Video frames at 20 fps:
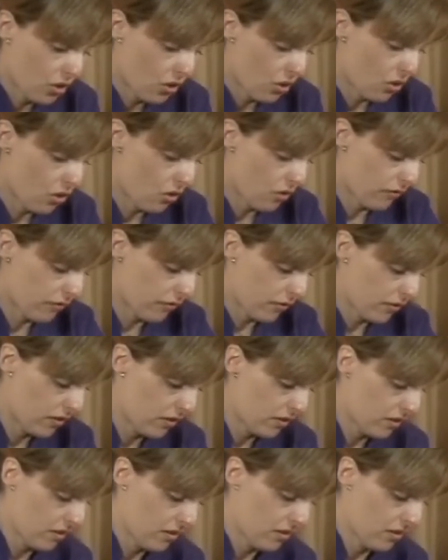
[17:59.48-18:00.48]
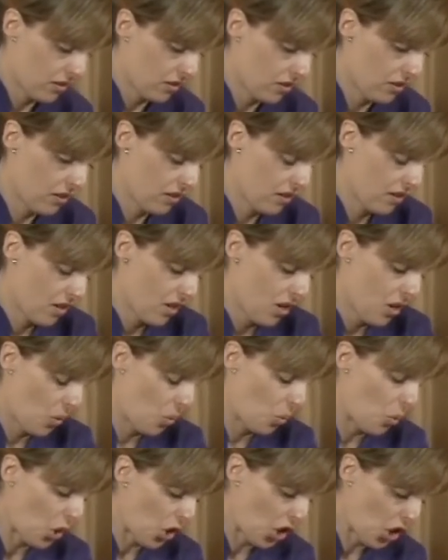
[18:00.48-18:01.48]
of
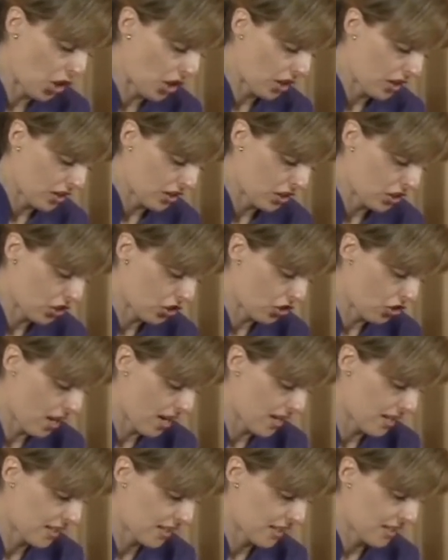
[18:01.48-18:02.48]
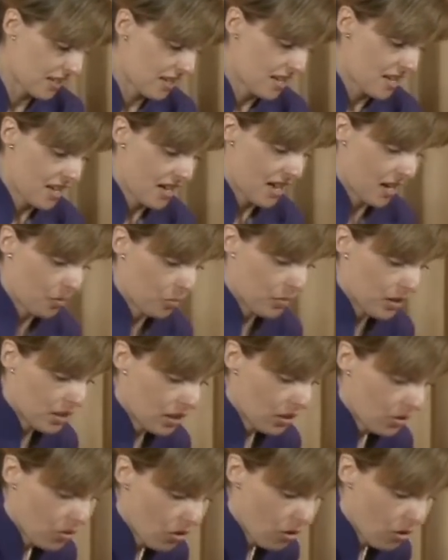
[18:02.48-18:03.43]
work and stress, and we don't